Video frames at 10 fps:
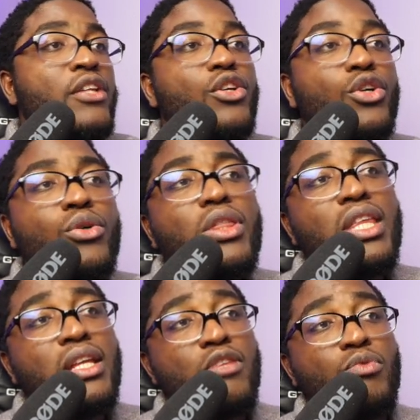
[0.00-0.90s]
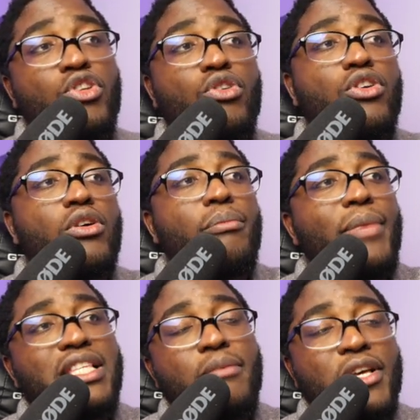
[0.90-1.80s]
The good thing is when you're on your
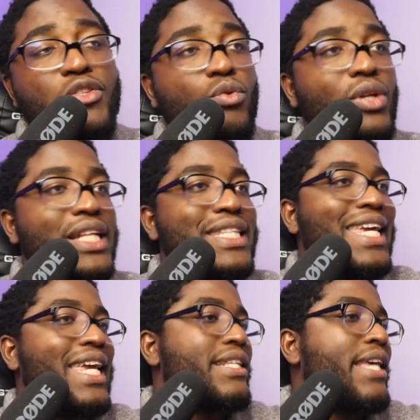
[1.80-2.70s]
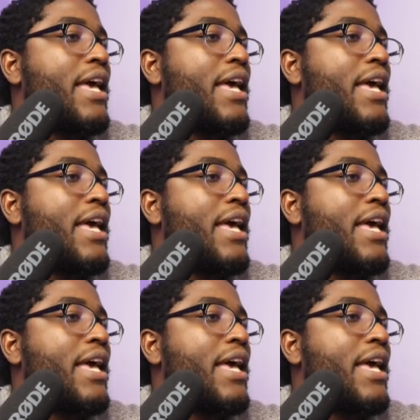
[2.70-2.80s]
MetaMask wallet, it